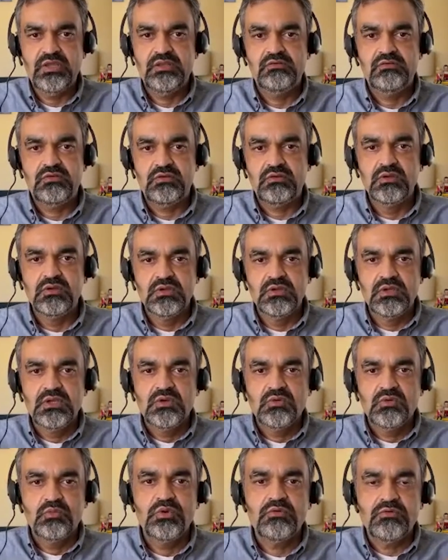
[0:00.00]
And so
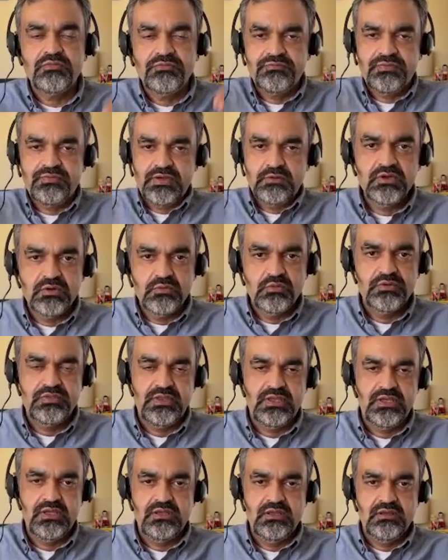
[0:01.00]
we were founded with
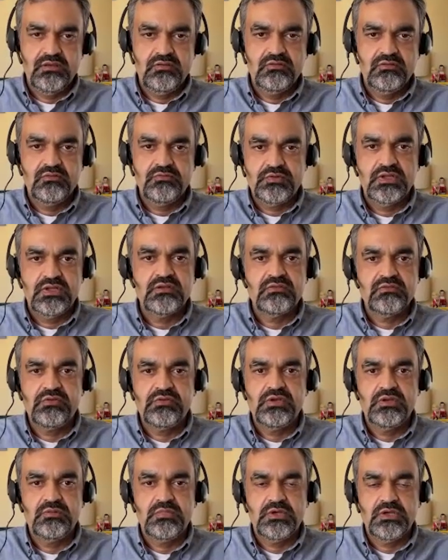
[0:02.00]
that as a
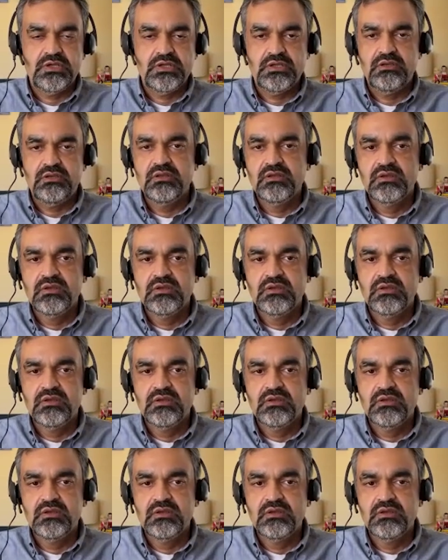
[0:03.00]
philosophy in mind.